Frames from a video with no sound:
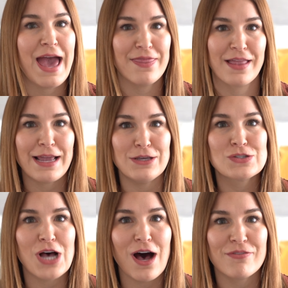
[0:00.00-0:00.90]
and that I
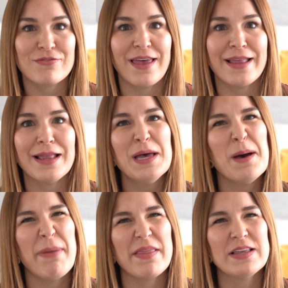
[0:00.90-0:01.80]
use often,
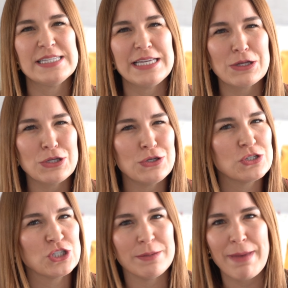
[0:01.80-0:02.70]
but the
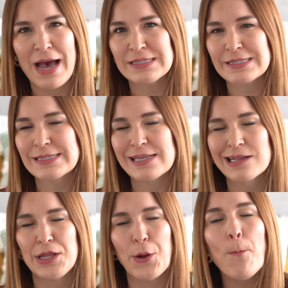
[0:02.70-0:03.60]
single-use sheet masks,
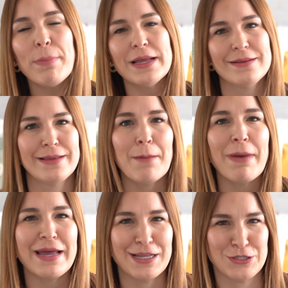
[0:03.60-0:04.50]
nope, not
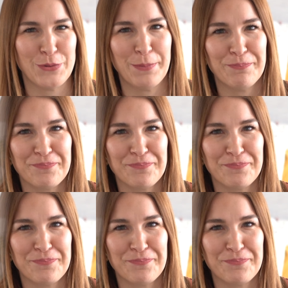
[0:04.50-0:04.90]
buying into them.